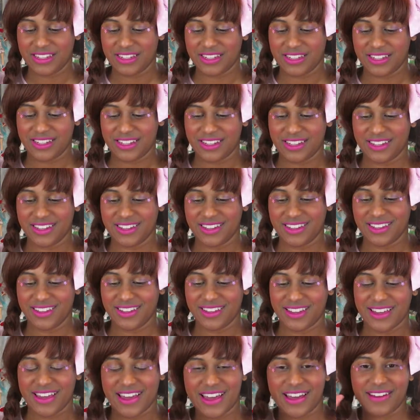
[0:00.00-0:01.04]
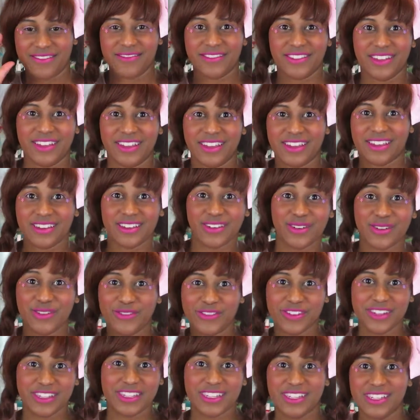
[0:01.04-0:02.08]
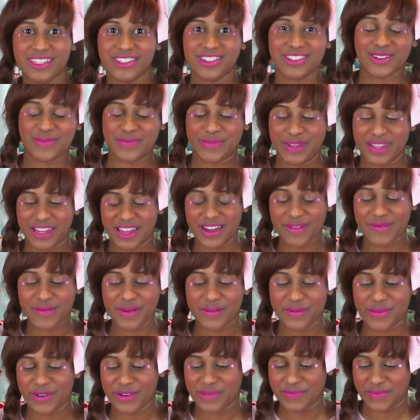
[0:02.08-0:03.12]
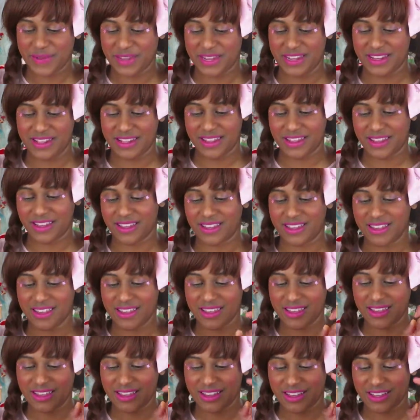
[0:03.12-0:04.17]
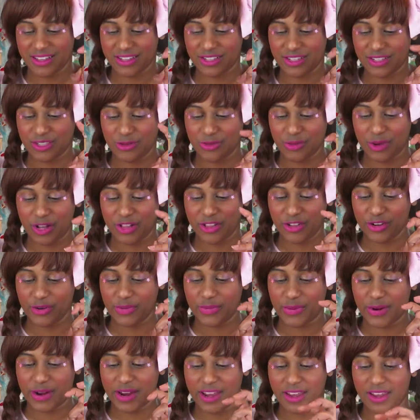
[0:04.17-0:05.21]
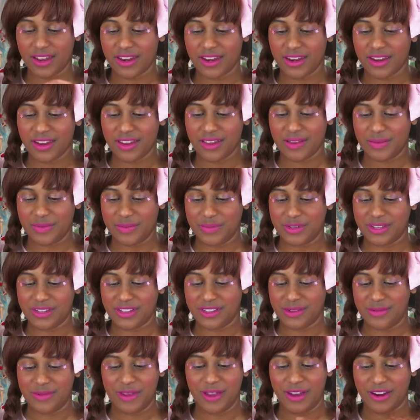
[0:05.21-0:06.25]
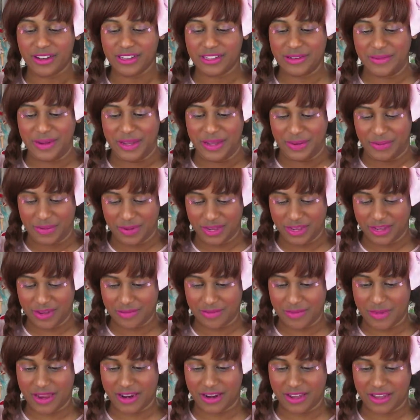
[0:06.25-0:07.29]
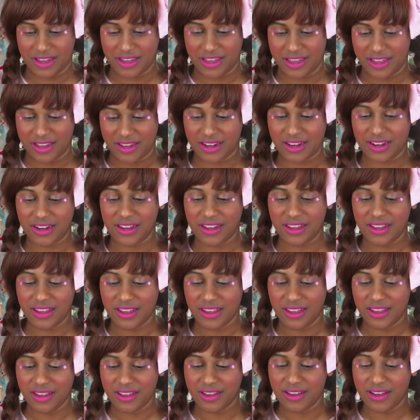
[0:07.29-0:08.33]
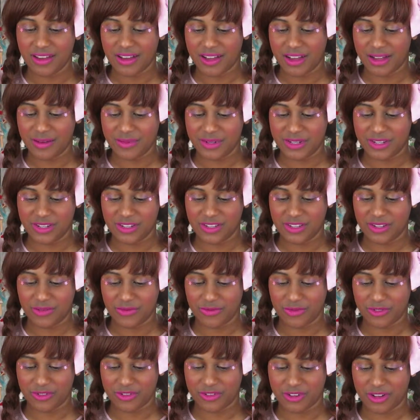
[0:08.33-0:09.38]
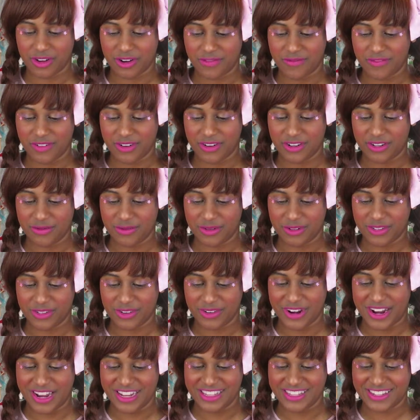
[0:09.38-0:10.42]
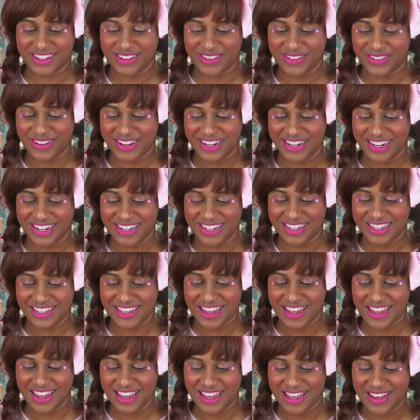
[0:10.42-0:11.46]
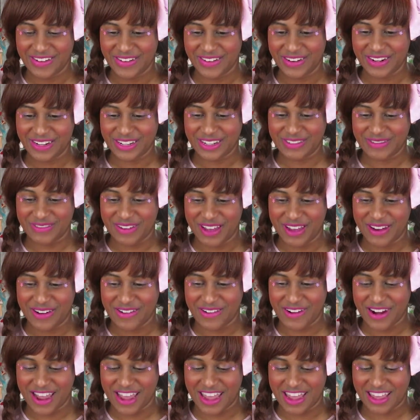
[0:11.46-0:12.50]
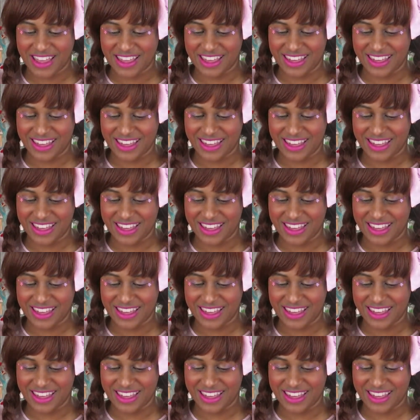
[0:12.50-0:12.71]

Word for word: to have like overseas shipping. I remember it being like a smaller brand, but to be honest, in my opinion, Meta and um, Innocent World aren't very close. Alright, so where's where's my rank?